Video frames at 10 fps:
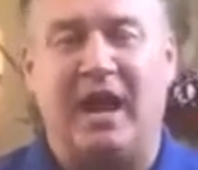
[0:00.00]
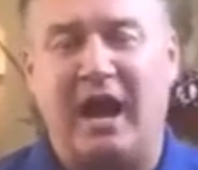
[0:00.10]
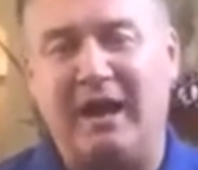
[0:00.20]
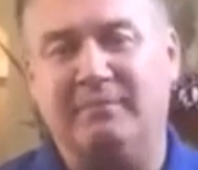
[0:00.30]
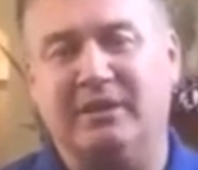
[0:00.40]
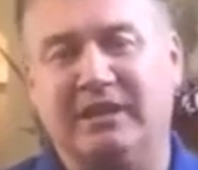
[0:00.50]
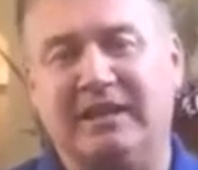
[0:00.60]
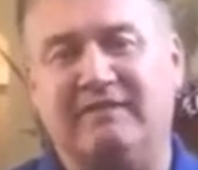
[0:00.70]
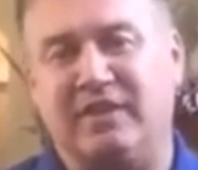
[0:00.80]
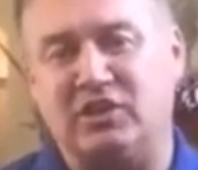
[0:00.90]
I
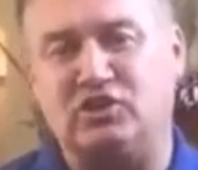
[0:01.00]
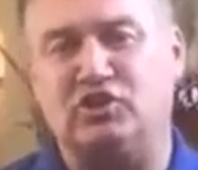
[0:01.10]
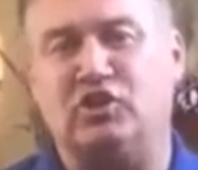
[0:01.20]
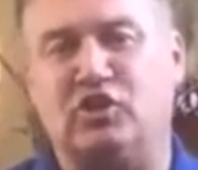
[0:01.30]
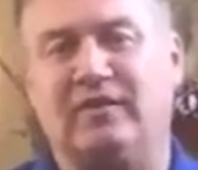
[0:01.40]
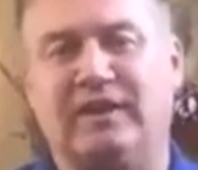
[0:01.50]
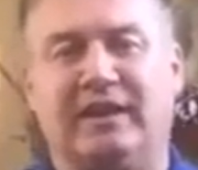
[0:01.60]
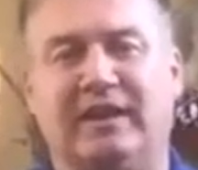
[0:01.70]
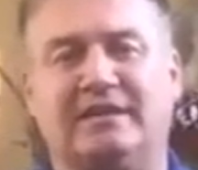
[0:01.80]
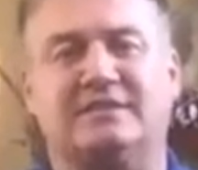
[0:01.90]
believe that
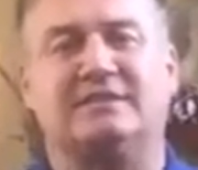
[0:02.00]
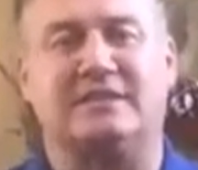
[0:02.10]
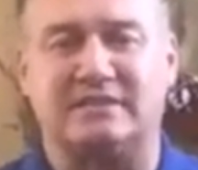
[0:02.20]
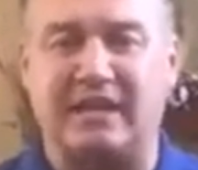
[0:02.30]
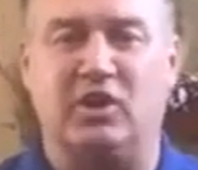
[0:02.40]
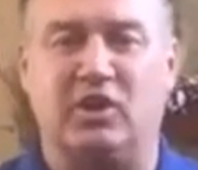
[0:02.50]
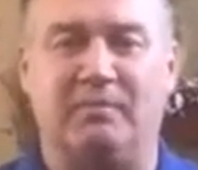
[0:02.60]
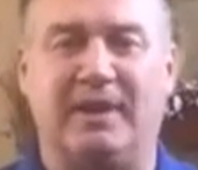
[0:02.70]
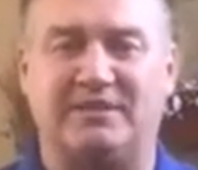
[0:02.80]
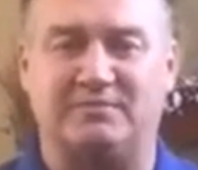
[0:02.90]
Juuva is the
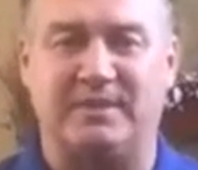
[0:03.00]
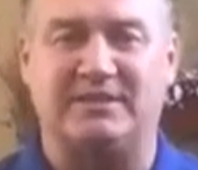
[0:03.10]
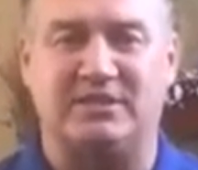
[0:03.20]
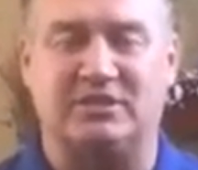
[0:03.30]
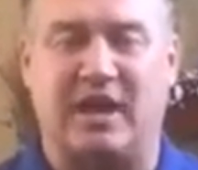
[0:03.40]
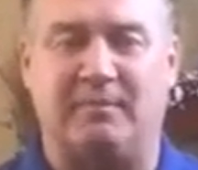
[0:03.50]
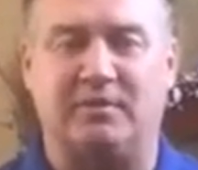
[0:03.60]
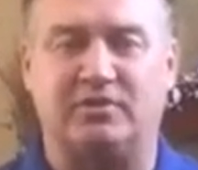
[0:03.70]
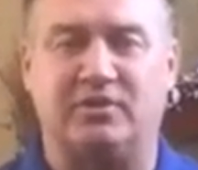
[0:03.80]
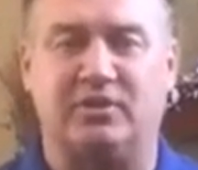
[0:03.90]
single best business
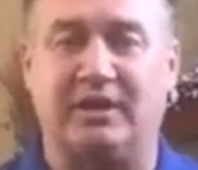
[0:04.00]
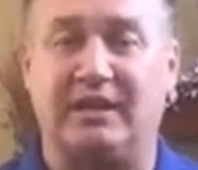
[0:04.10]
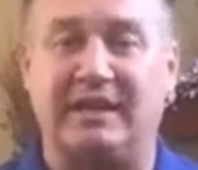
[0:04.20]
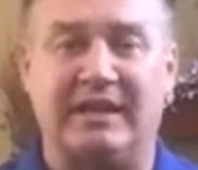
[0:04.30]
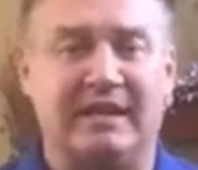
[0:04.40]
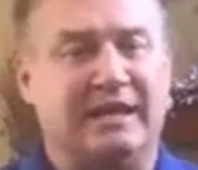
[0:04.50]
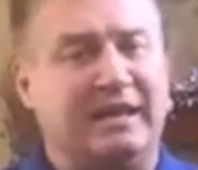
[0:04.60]
opportunity